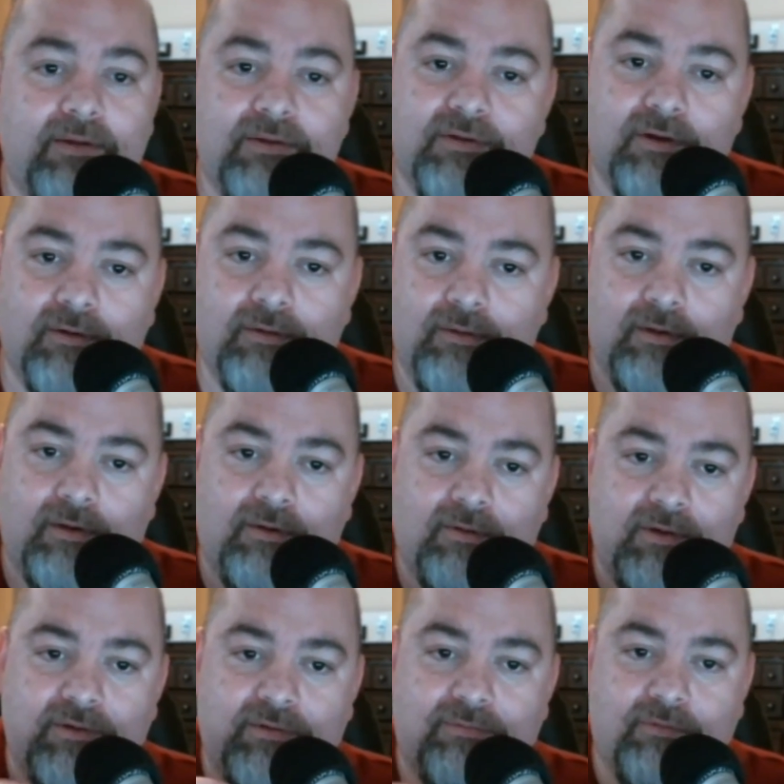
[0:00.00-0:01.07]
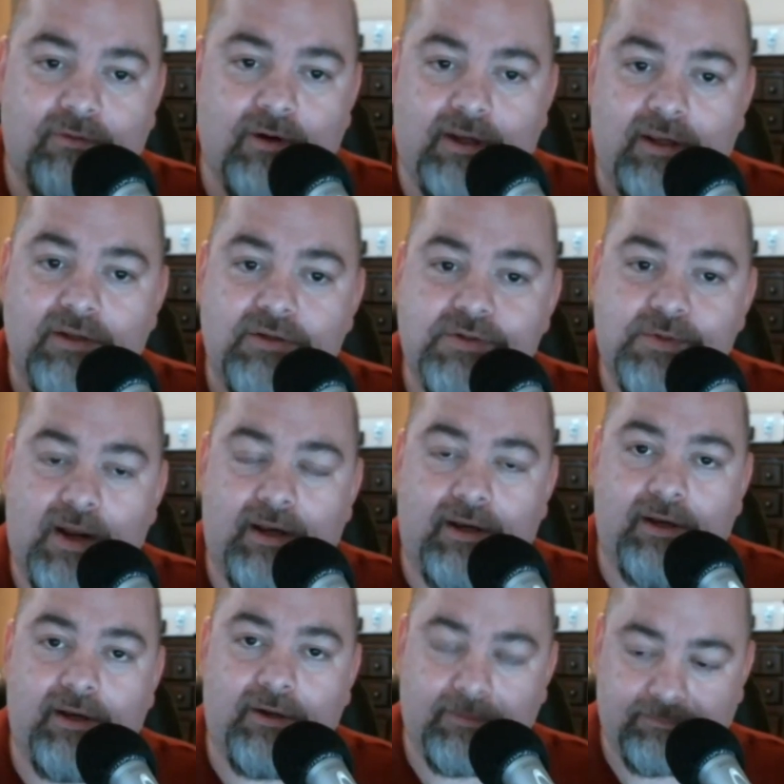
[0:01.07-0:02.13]
Insert the noise of crickets
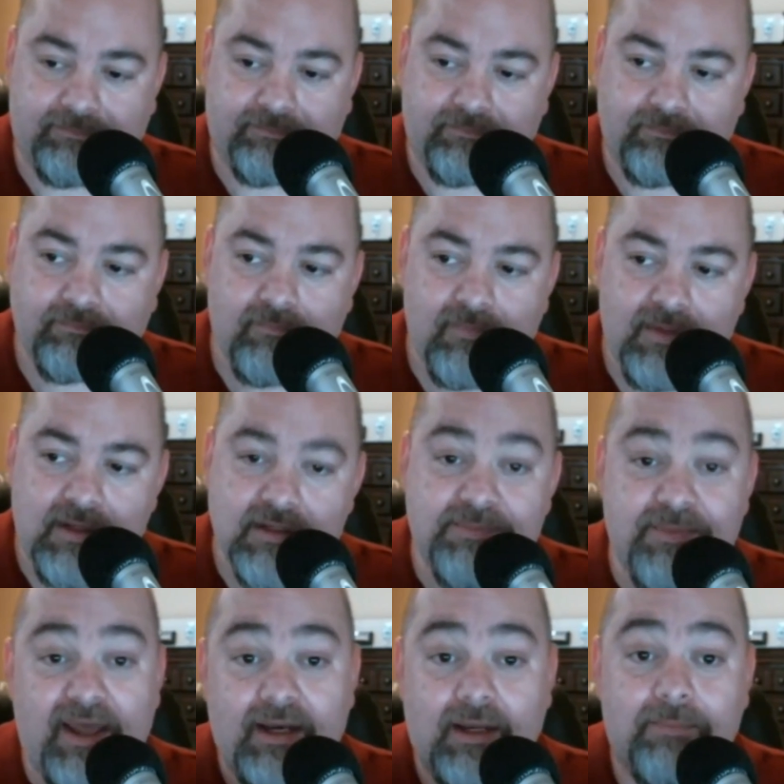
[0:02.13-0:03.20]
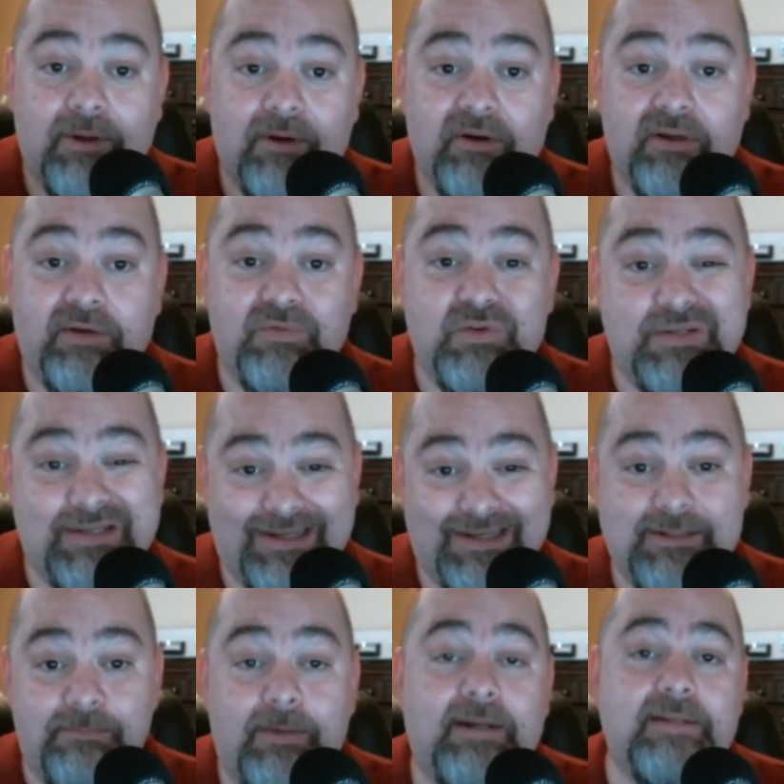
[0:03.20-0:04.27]
right here, spanning a period of
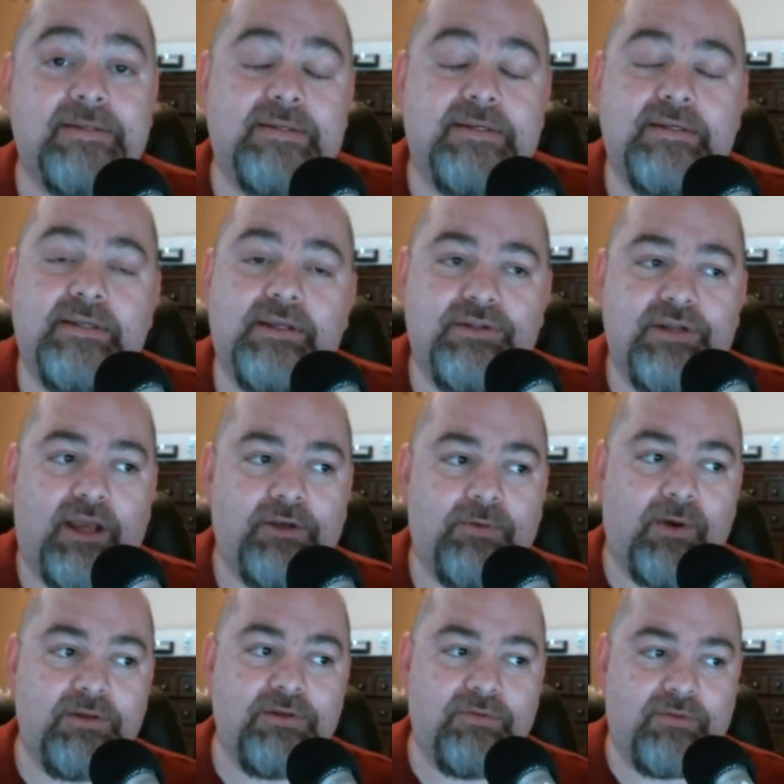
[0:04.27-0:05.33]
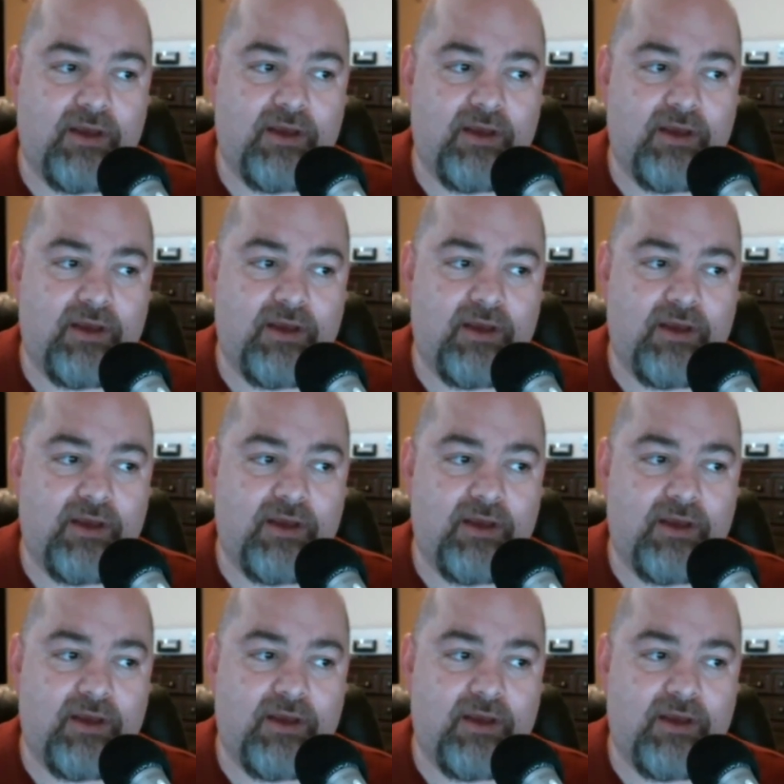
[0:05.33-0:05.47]
six months until January